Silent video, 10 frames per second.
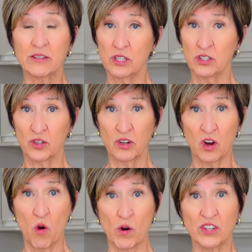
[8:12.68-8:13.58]
as a
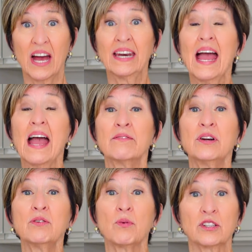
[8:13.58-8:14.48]
dessert course on
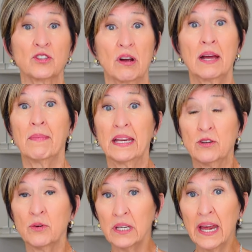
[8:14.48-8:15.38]
every restaurant
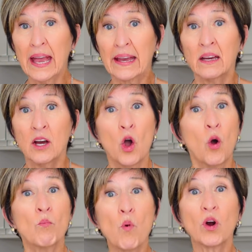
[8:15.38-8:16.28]
menu of the day,
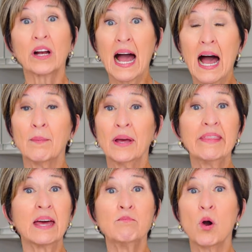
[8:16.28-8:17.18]
more
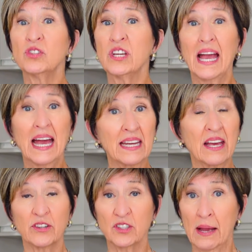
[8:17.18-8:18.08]
common than most any
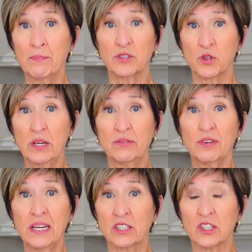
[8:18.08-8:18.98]
other type of sweet
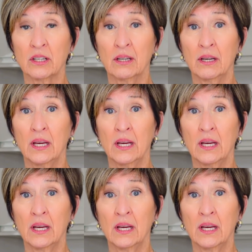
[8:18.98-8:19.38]
finish.